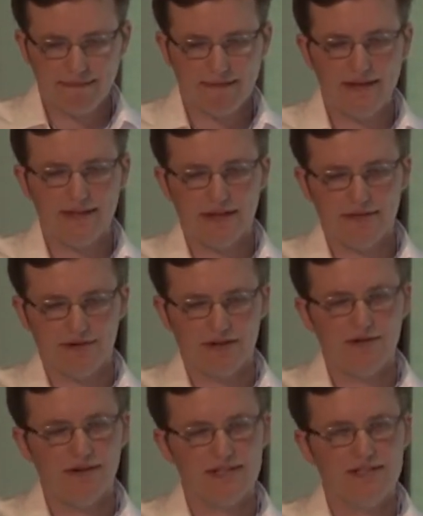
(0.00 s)
and then
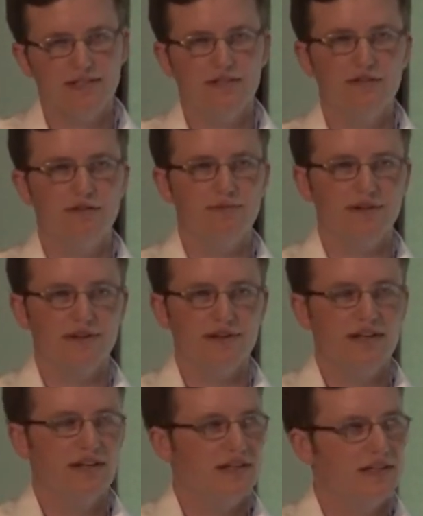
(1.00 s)
request an Uber
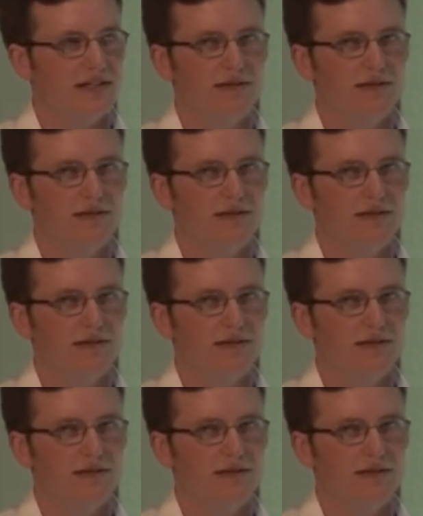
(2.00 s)
to